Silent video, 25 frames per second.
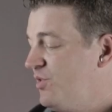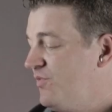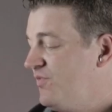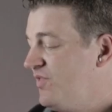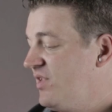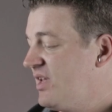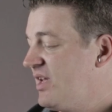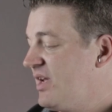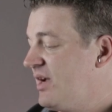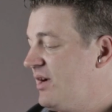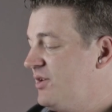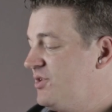to
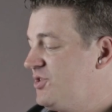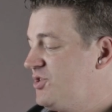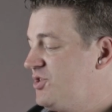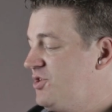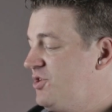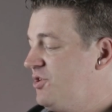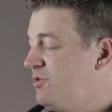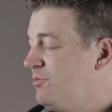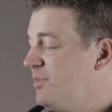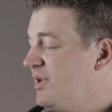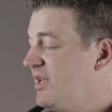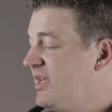move the
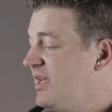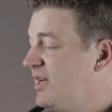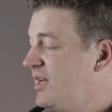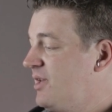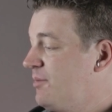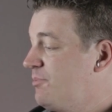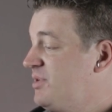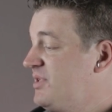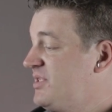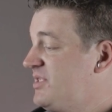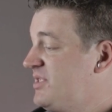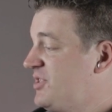carriage to your
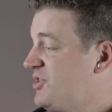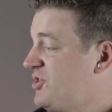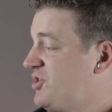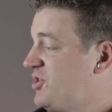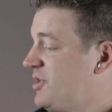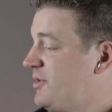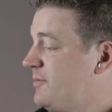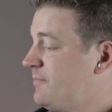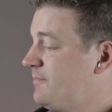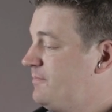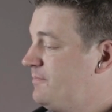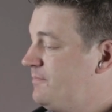beginning
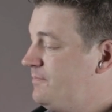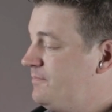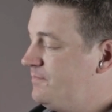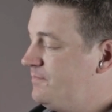position.